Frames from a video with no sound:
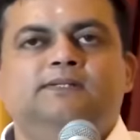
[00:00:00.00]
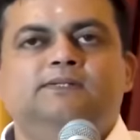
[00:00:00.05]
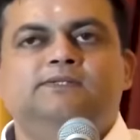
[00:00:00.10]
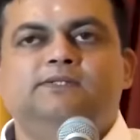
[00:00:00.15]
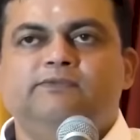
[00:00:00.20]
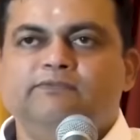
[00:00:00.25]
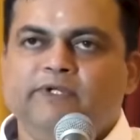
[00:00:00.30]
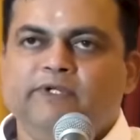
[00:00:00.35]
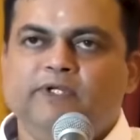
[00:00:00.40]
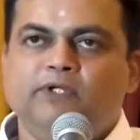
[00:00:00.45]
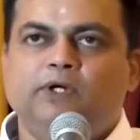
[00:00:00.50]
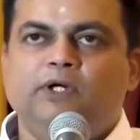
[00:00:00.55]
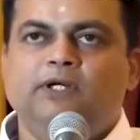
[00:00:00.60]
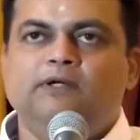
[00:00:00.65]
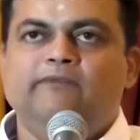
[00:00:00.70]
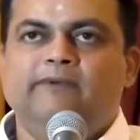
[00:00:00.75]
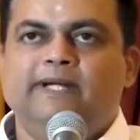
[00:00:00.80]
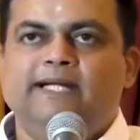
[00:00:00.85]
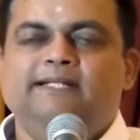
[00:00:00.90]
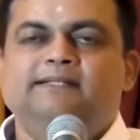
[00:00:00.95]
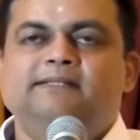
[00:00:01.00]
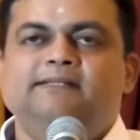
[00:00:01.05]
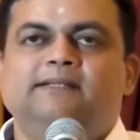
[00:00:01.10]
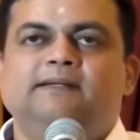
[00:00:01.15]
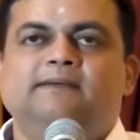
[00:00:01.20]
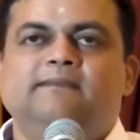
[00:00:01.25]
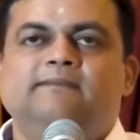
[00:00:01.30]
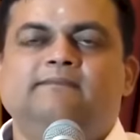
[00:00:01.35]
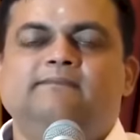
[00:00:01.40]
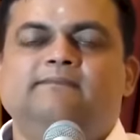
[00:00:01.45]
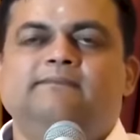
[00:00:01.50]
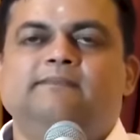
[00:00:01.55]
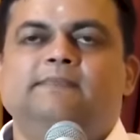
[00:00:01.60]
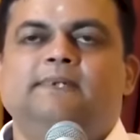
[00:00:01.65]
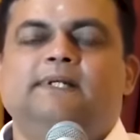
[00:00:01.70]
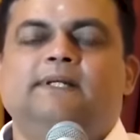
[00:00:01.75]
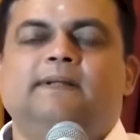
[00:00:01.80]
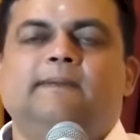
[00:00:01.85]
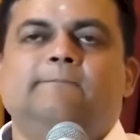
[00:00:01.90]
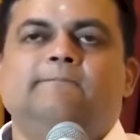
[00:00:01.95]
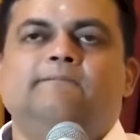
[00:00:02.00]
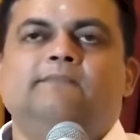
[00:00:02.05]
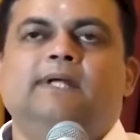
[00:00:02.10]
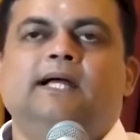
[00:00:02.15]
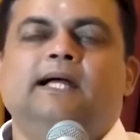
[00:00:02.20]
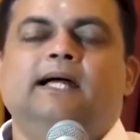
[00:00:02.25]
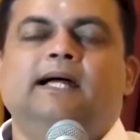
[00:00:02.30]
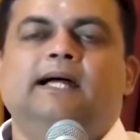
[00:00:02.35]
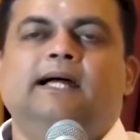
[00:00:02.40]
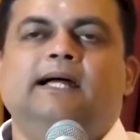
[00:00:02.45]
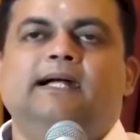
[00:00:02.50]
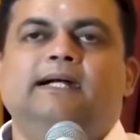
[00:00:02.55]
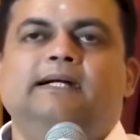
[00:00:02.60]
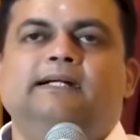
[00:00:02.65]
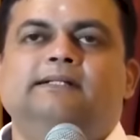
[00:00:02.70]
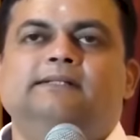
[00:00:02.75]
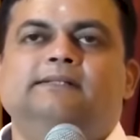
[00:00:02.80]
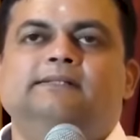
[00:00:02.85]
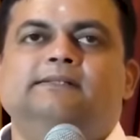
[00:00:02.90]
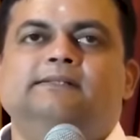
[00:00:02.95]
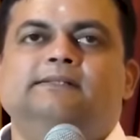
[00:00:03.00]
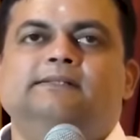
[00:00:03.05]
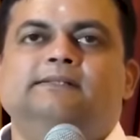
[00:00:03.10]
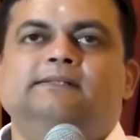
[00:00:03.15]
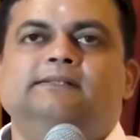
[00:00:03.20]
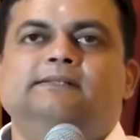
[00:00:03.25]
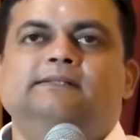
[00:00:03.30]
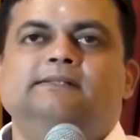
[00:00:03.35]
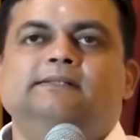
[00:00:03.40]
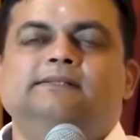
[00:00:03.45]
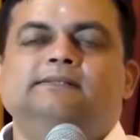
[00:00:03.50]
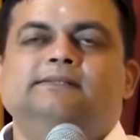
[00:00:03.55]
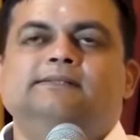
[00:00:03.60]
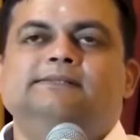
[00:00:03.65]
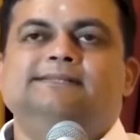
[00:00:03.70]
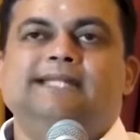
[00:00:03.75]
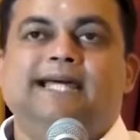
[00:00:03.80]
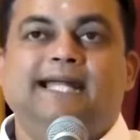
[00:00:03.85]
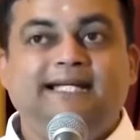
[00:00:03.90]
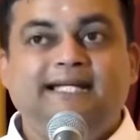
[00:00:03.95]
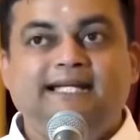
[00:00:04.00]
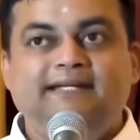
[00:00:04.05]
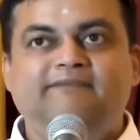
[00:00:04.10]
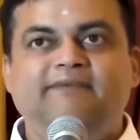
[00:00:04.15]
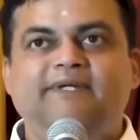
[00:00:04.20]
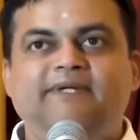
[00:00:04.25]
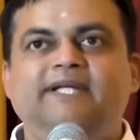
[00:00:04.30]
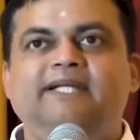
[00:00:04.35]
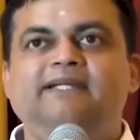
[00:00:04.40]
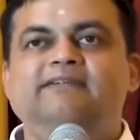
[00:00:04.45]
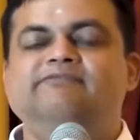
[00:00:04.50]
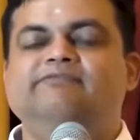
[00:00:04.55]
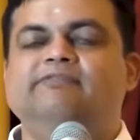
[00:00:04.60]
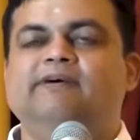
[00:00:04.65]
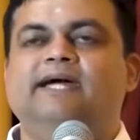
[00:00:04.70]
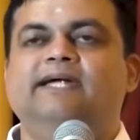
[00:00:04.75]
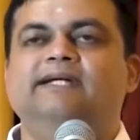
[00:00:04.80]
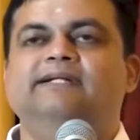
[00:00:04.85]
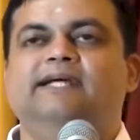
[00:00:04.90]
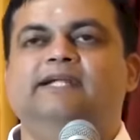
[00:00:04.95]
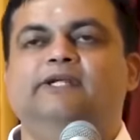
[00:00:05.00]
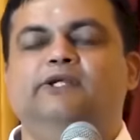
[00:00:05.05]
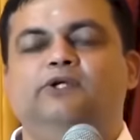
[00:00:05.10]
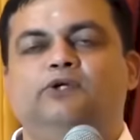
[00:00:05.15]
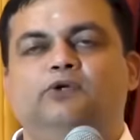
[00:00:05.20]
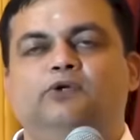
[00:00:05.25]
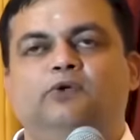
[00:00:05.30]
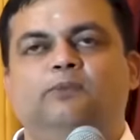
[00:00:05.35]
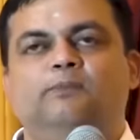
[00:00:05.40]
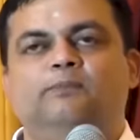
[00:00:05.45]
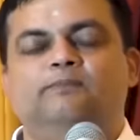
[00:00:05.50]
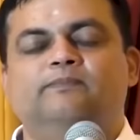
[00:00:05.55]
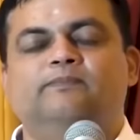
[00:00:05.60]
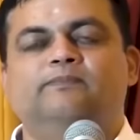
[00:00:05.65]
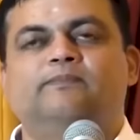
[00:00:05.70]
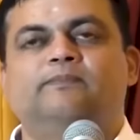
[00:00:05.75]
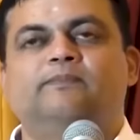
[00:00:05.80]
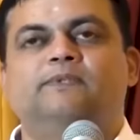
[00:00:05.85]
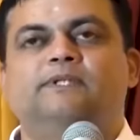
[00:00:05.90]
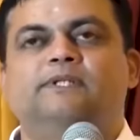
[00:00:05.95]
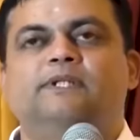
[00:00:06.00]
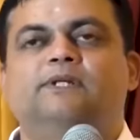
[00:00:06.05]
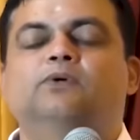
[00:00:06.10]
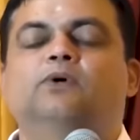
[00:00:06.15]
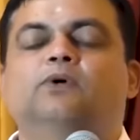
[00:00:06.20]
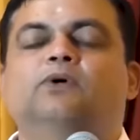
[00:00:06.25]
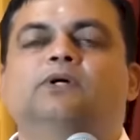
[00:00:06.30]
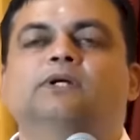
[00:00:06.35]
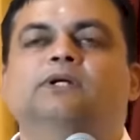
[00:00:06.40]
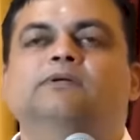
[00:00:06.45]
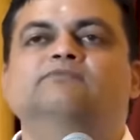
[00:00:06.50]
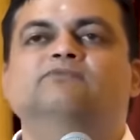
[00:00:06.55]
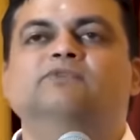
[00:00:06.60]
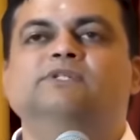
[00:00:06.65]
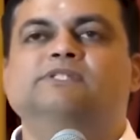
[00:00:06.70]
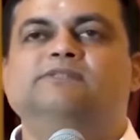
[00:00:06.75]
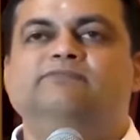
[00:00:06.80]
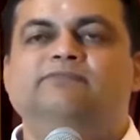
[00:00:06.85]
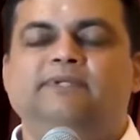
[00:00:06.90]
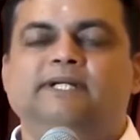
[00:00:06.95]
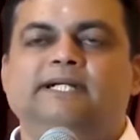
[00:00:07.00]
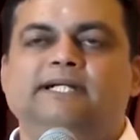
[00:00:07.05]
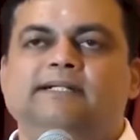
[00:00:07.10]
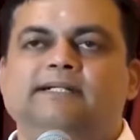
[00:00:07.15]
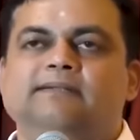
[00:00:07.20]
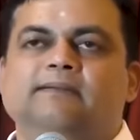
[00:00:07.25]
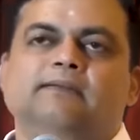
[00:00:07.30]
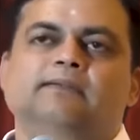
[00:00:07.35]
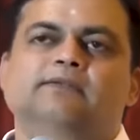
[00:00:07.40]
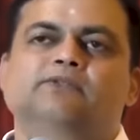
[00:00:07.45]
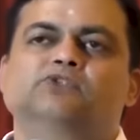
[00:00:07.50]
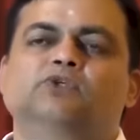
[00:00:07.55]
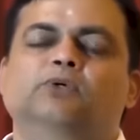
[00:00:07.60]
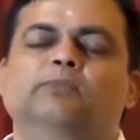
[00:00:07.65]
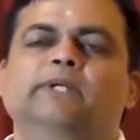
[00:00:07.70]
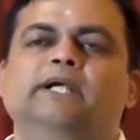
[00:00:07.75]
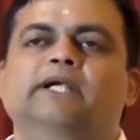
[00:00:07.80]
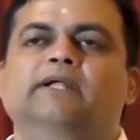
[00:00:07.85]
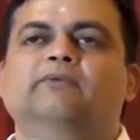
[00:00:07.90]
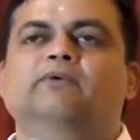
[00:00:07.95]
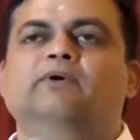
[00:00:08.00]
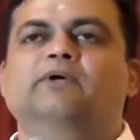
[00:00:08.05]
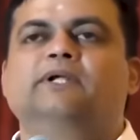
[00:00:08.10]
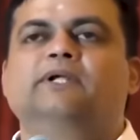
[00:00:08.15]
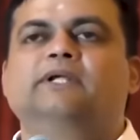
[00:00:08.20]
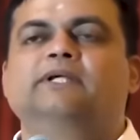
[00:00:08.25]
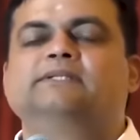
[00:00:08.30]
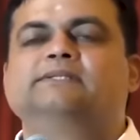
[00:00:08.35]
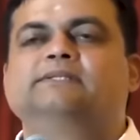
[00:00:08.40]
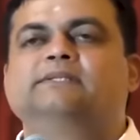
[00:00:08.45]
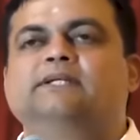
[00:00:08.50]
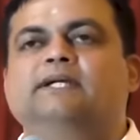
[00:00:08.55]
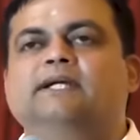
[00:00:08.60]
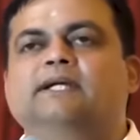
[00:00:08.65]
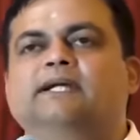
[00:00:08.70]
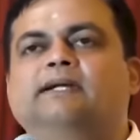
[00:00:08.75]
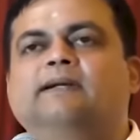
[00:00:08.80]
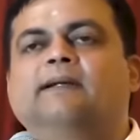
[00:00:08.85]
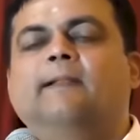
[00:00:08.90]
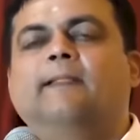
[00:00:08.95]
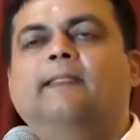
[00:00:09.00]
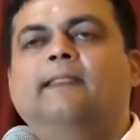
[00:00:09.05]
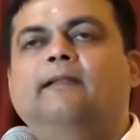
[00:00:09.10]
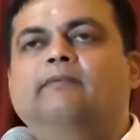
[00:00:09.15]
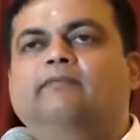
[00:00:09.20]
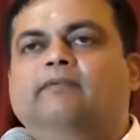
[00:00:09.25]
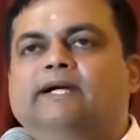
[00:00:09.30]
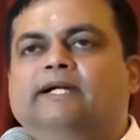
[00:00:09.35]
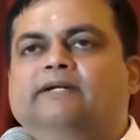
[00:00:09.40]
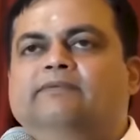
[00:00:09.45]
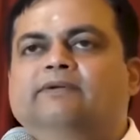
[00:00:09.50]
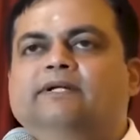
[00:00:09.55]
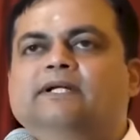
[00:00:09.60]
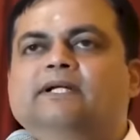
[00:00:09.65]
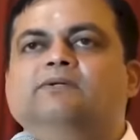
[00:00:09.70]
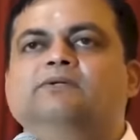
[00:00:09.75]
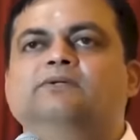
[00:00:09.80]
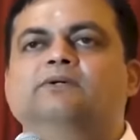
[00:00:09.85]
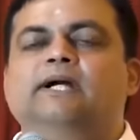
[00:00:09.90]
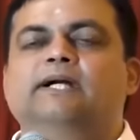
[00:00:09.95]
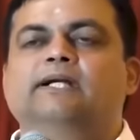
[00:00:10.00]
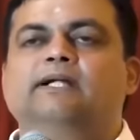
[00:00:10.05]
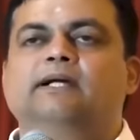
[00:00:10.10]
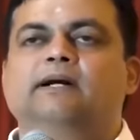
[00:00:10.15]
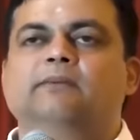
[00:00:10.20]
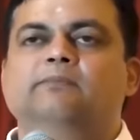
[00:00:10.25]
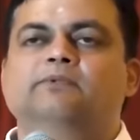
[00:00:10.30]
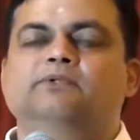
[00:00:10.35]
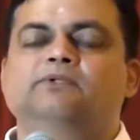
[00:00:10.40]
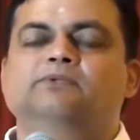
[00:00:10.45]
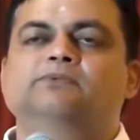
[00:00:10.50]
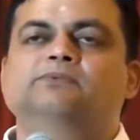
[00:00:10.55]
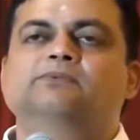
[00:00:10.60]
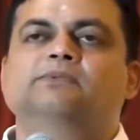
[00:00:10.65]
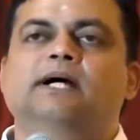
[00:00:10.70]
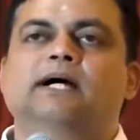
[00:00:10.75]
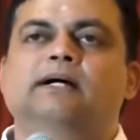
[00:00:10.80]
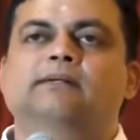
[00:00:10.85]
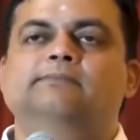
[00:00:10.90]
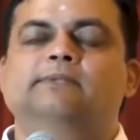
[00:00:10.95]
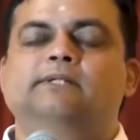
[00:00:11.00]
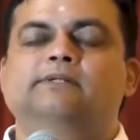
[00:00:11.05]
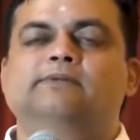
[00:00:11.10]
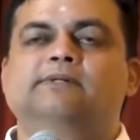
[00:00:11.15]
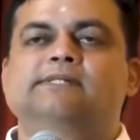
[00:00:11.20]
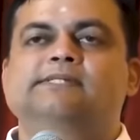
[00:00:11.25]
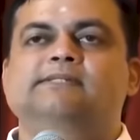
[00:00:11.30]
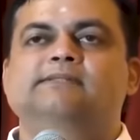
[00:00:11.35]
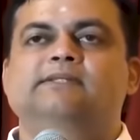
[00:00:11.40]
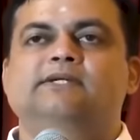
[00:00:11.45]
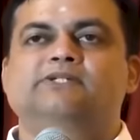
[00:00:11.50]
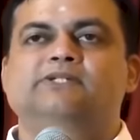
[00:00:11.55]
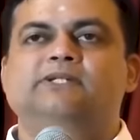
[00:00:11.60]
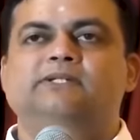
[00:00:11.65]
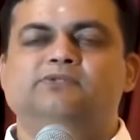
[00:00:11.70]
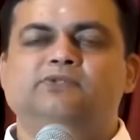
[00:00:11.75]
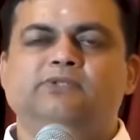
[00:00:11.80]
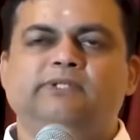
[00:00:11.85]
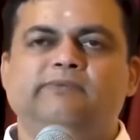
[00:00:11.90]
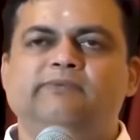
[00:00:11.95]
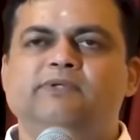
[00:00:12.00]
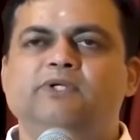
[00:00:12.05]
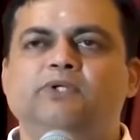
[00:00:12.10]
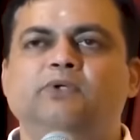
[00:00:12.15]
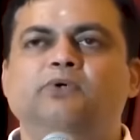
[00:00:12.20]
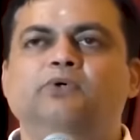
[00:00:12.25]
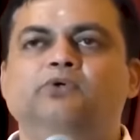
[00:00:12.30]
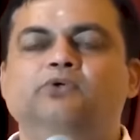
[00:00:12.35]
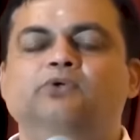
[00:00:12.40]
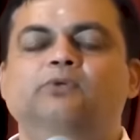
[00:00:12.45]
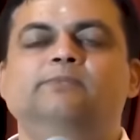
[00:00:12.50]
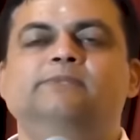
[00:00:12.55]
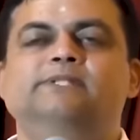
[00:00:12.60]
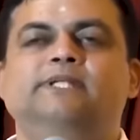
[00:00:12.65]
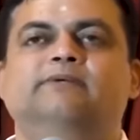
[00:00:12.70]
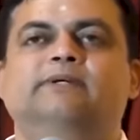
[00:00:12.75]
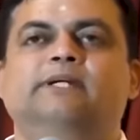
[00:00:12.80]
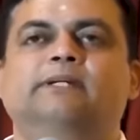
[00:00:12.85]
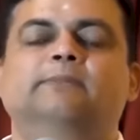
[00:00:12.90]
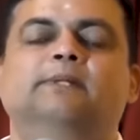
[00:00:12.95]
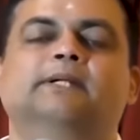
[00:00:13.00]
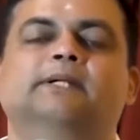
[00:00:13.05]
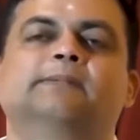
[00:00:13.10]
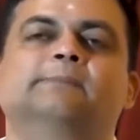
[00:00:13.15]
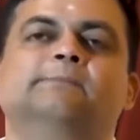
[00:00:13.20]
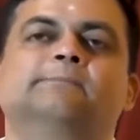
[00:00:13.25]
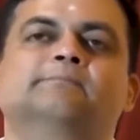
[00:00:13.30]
So we all went, and sadly we didn't find any room. The Gokulam was filled. There's so many devotees in Whitefield who had come to have Bhagawan's darshan. So there were no rooms available.